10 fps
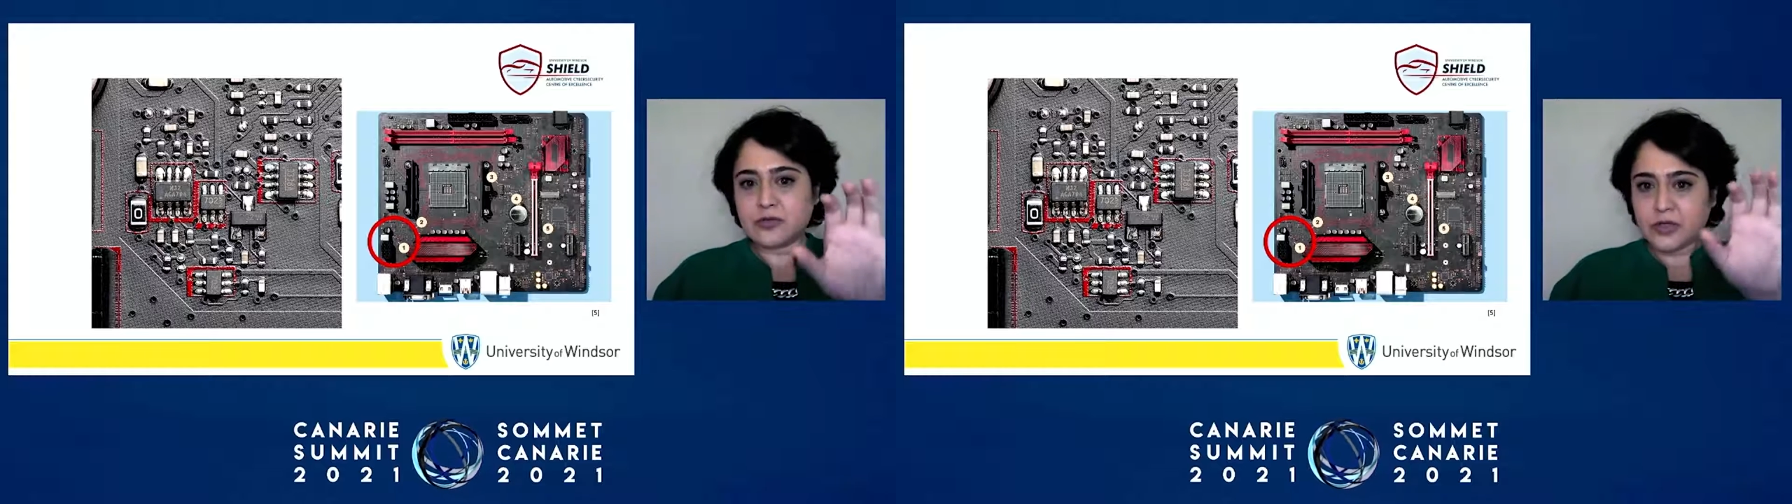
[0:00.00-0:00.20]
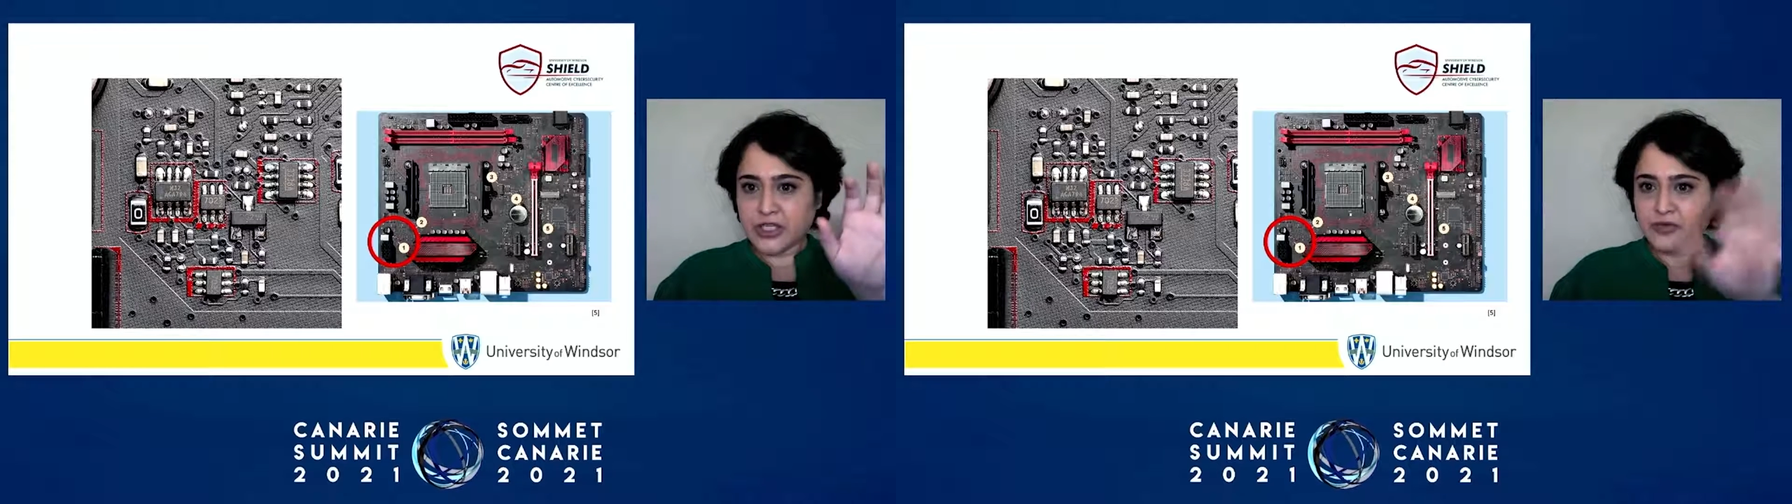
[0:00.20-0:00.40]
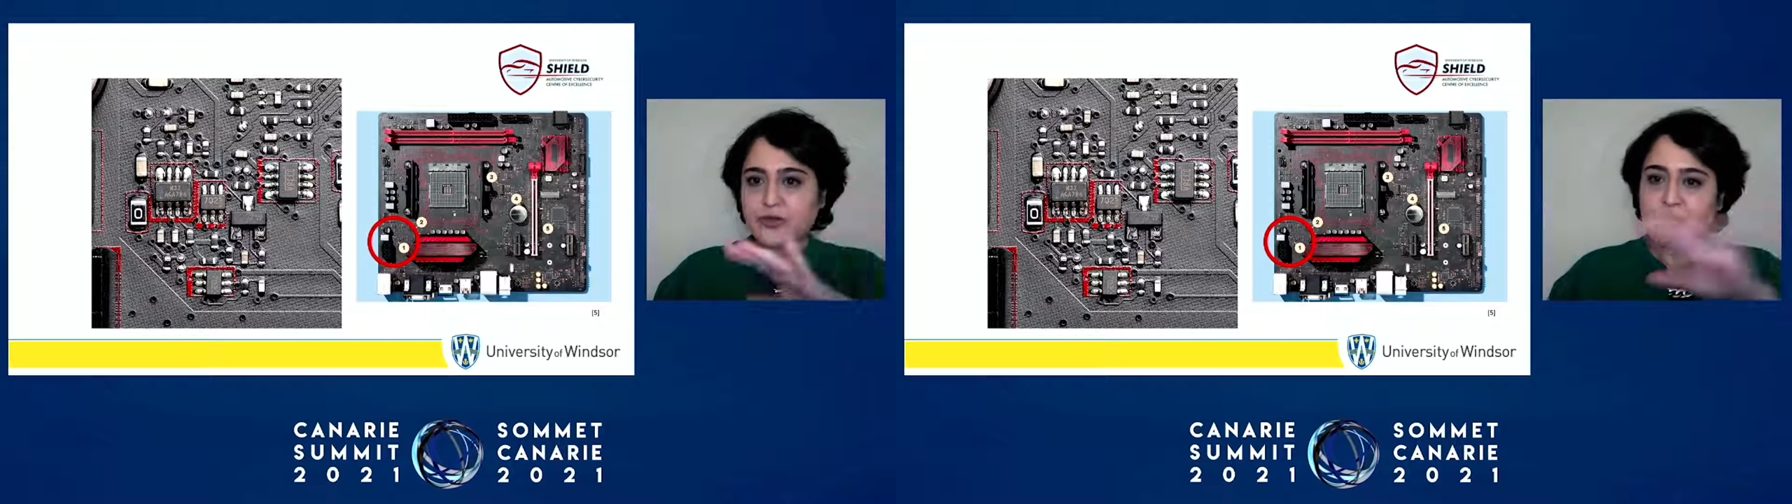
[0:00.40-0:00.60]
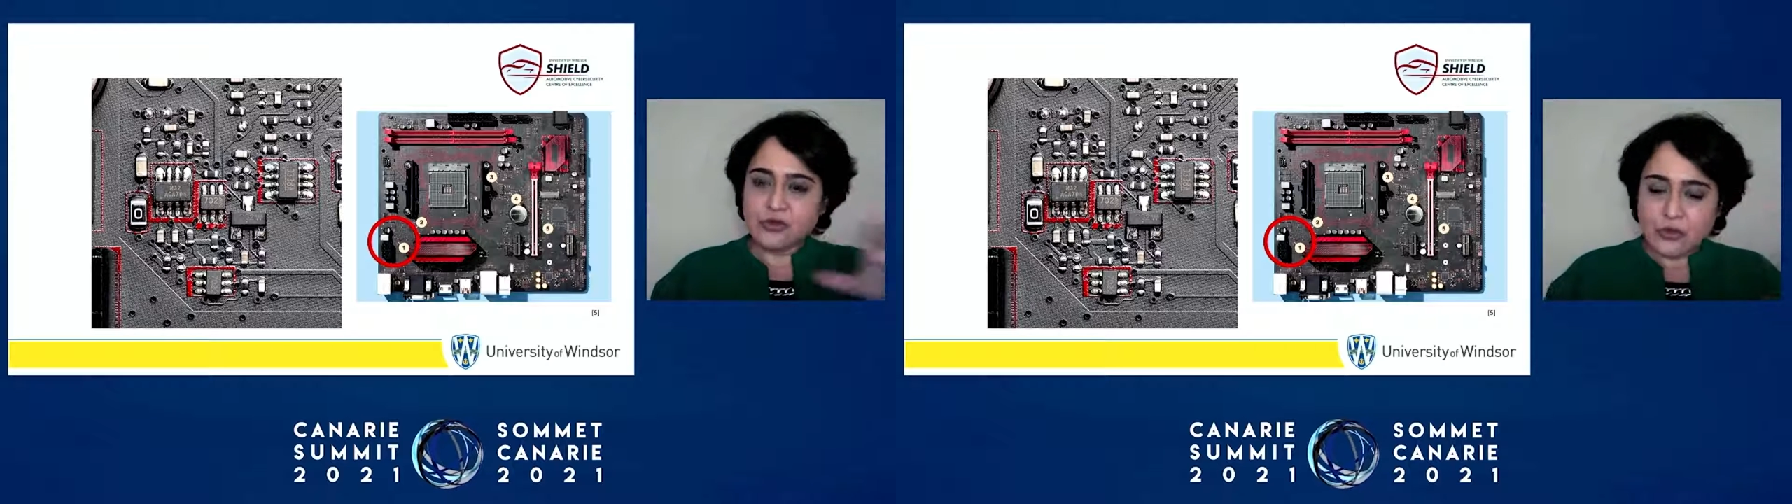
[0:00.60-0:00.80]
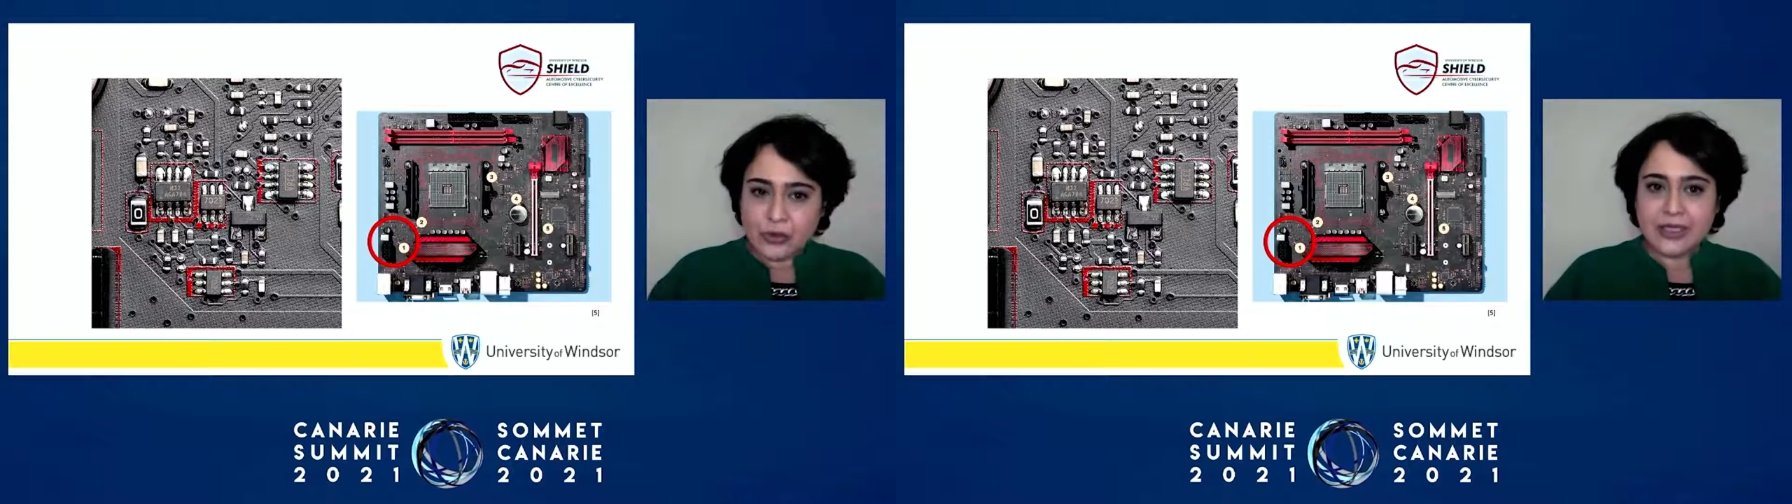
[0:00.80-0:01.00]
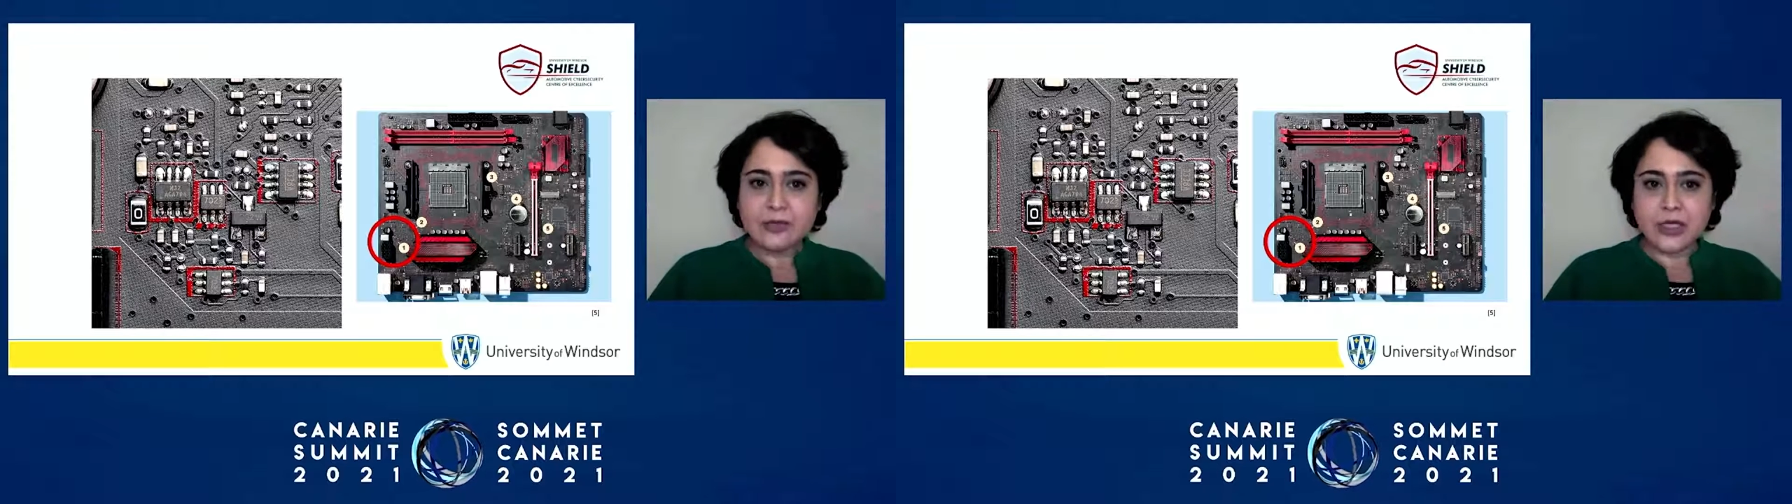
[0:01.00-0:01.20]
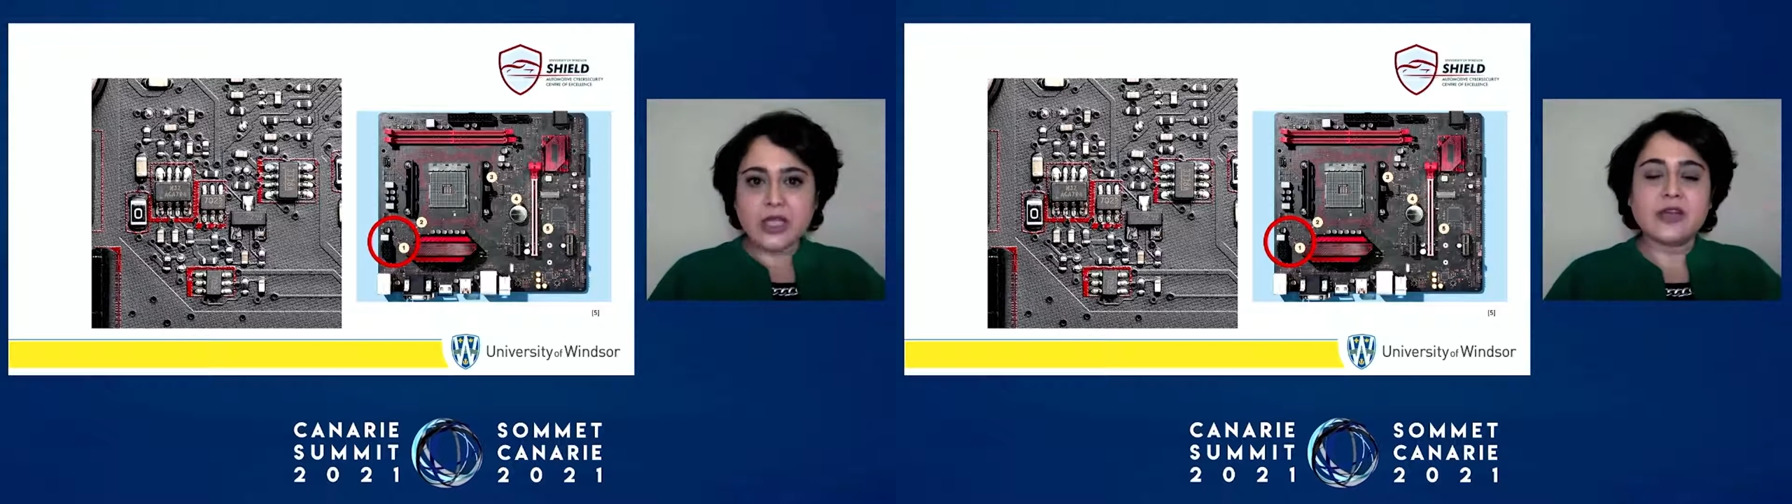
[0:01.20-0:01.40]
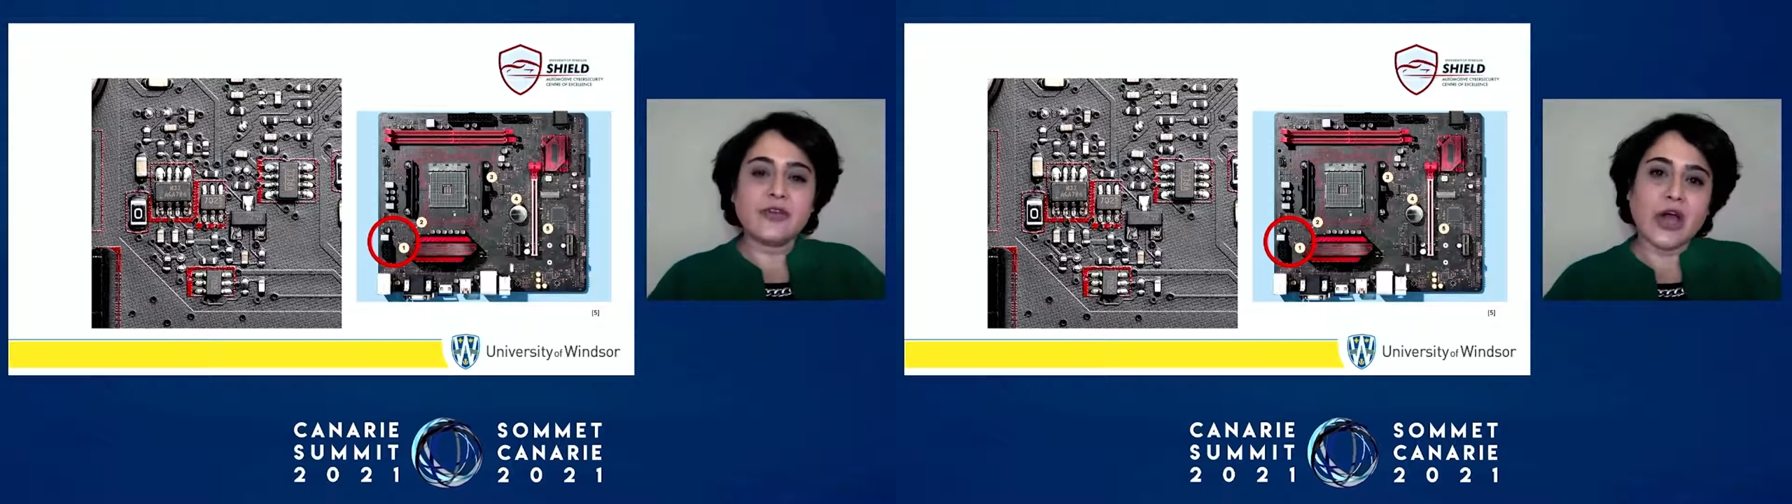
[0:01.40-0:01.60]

if you